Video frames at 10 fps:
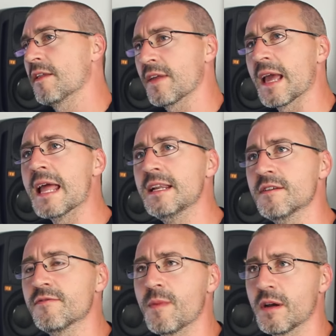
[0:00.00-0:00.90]
I think
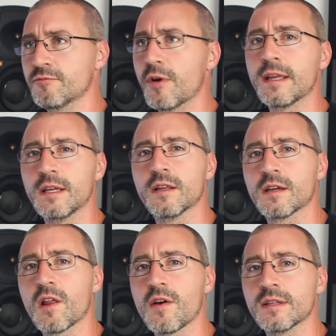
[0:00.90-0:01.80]
any of my regular
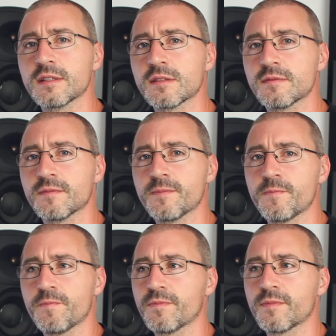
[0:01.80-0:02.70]
clients,
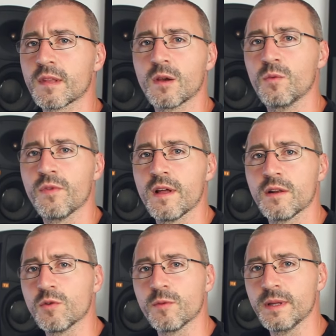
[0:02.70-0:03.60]

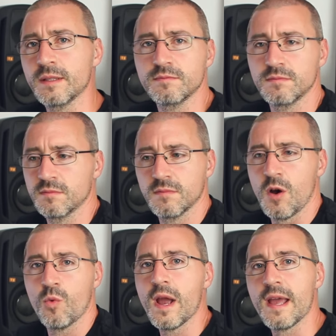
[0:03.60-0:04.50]
they'll all be
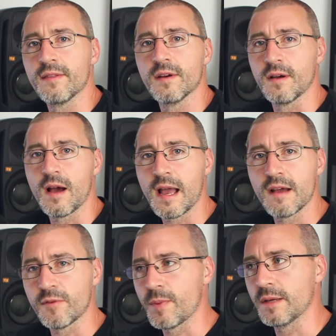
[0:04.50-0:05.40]
aware that I
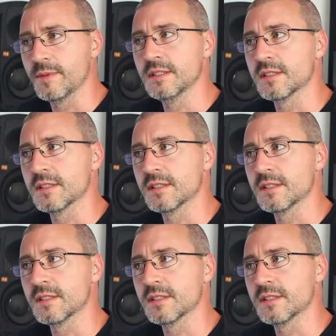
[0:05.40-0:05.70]
have a baby.